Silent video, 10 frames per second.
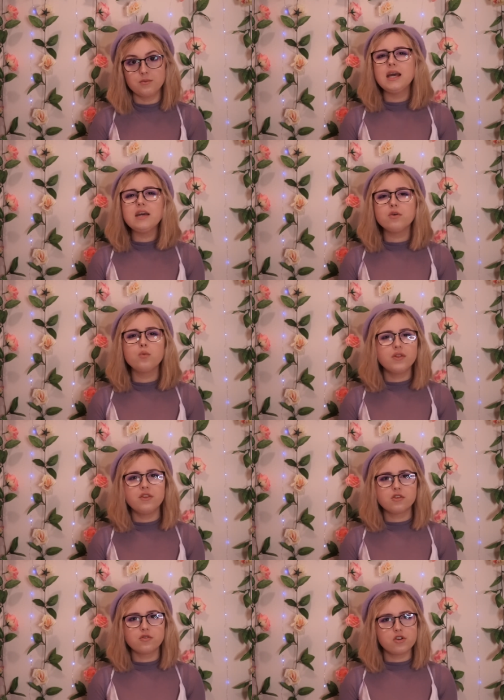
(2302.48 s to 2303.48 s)
Even with
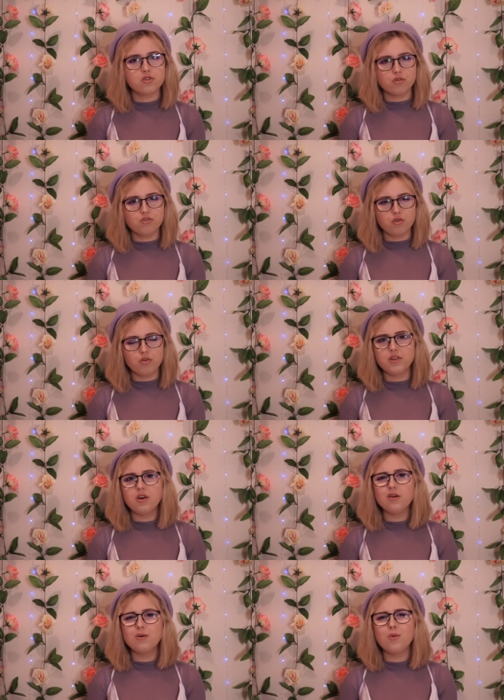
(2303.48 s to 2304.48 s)
this original story
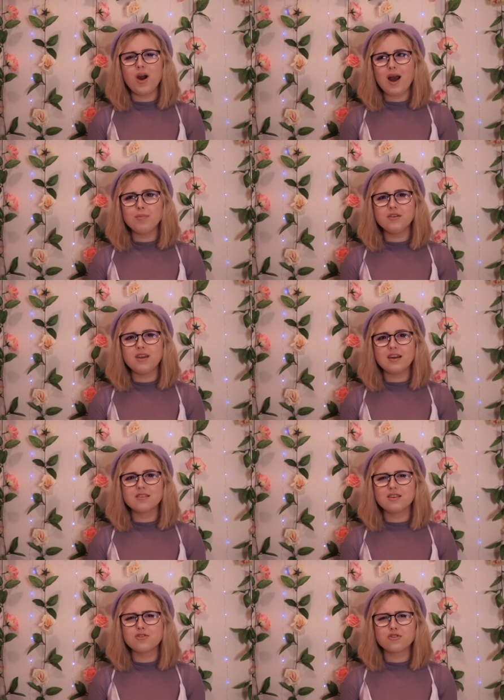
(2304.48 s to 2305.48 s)
though, what happened next
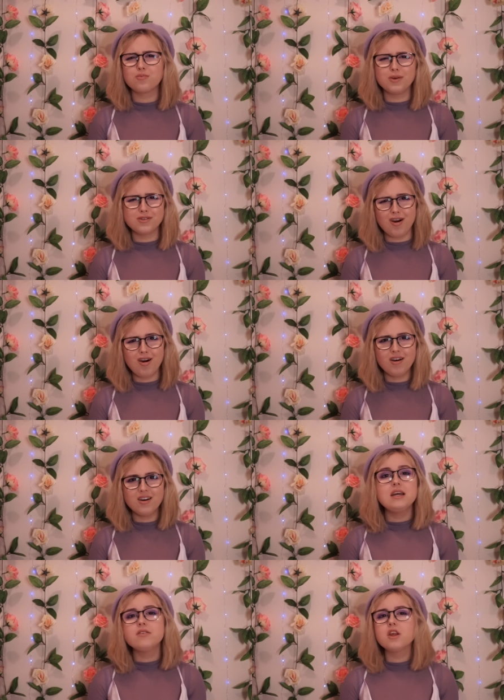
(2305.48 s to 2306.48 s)
is just bizarre.
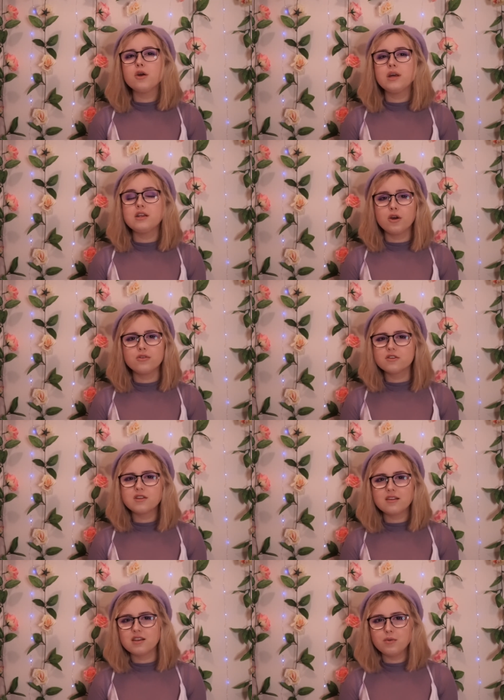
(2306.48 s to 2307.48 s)
Even though he noticed
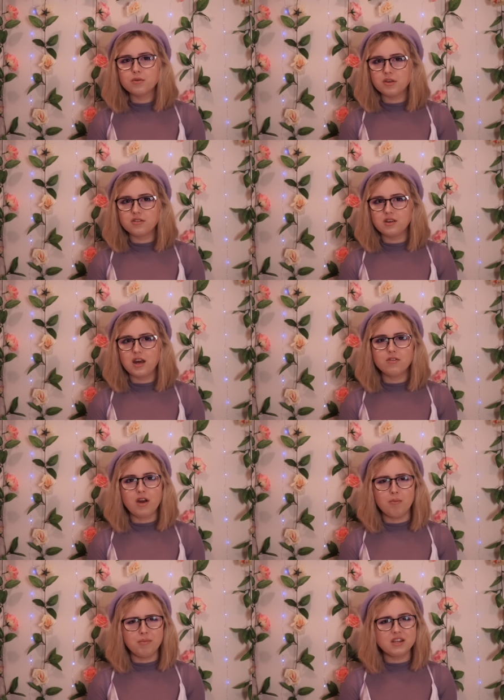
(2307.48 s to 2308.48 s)
Natalie was missing at
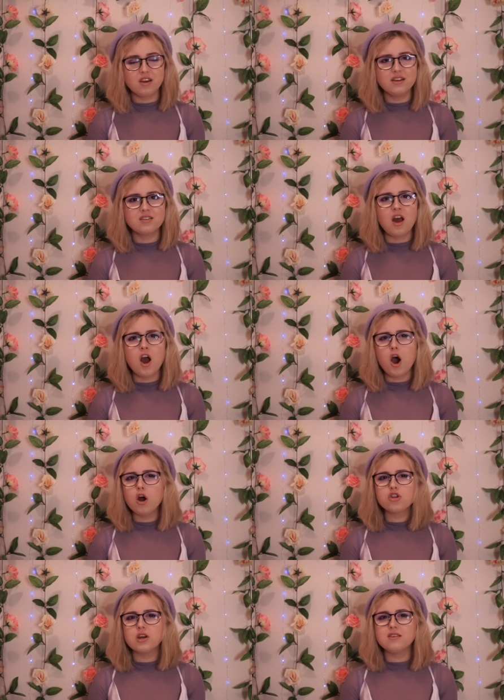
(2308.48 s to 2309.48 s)
around midnight,
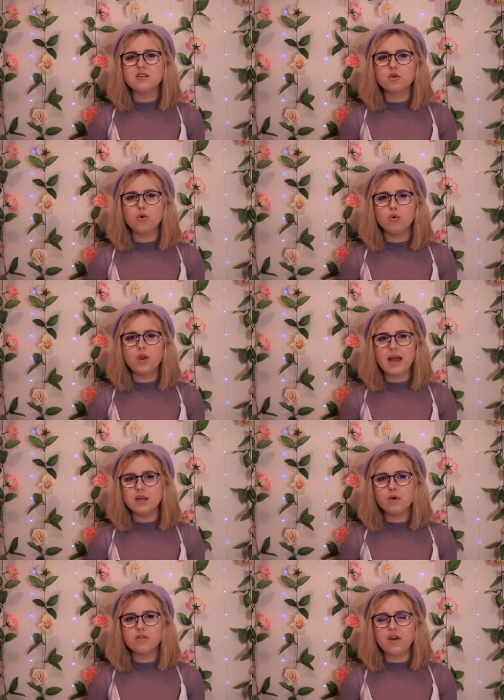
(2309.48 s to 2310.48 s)
RJ didn't call
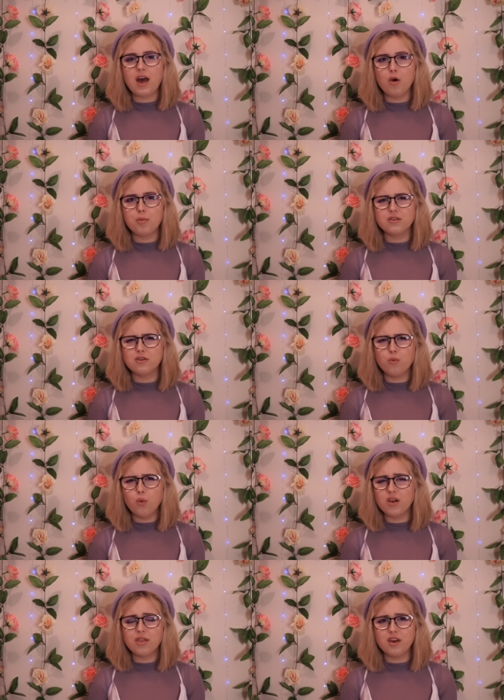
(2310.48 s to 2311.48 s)
anyone for help until
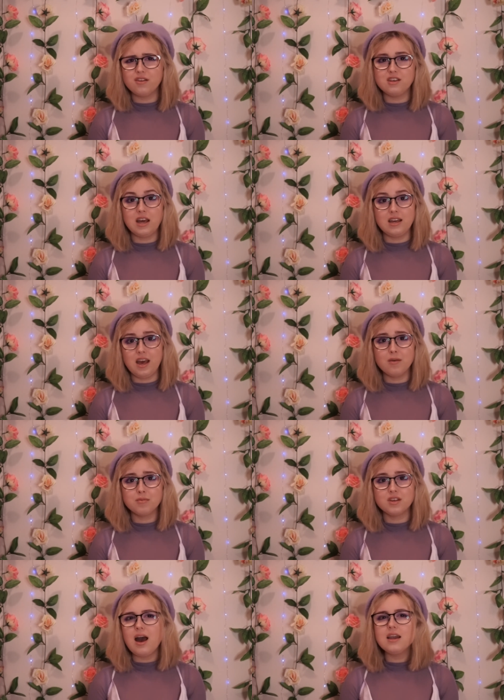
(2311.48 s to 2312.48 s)
1:30 a.m.
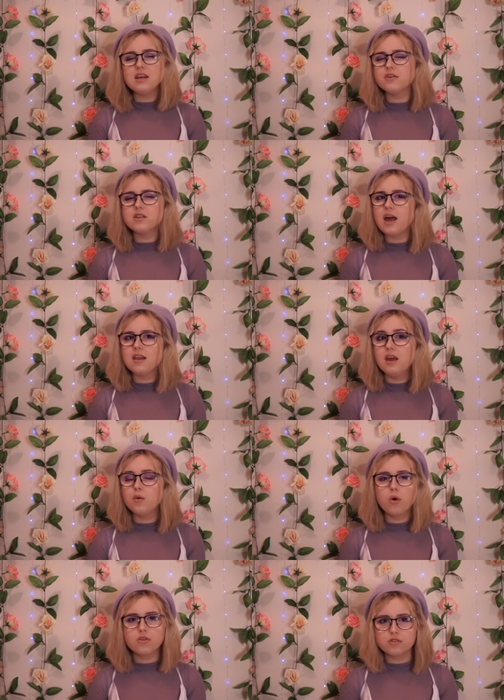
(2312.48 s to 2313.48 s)
And even then, it
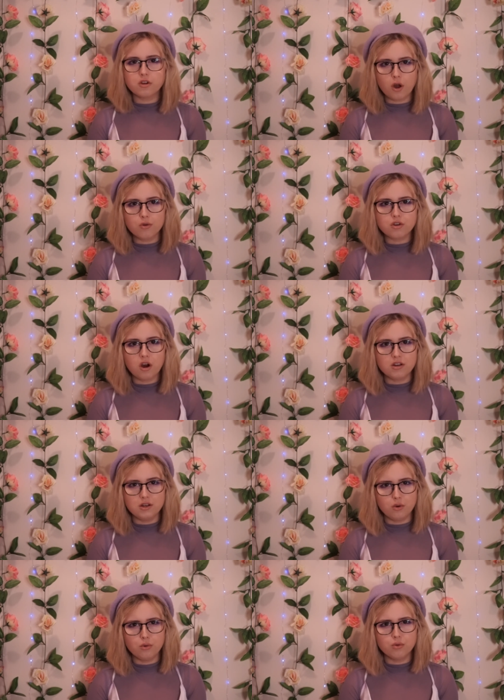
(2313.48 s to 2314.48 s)
wasn't the Coast Guard he
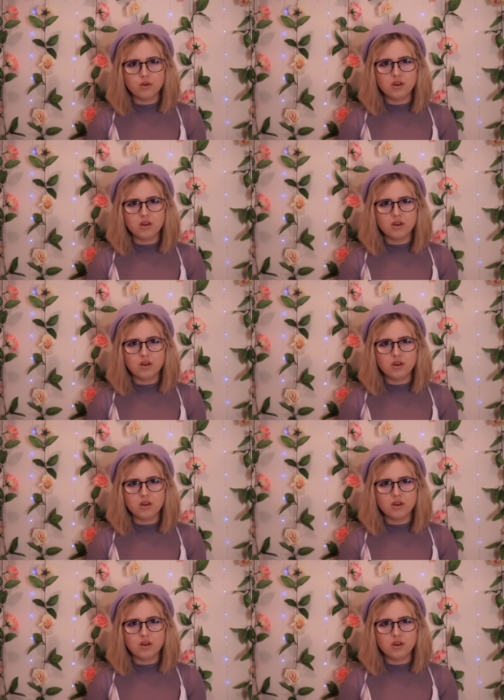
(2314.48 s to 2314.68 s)
called.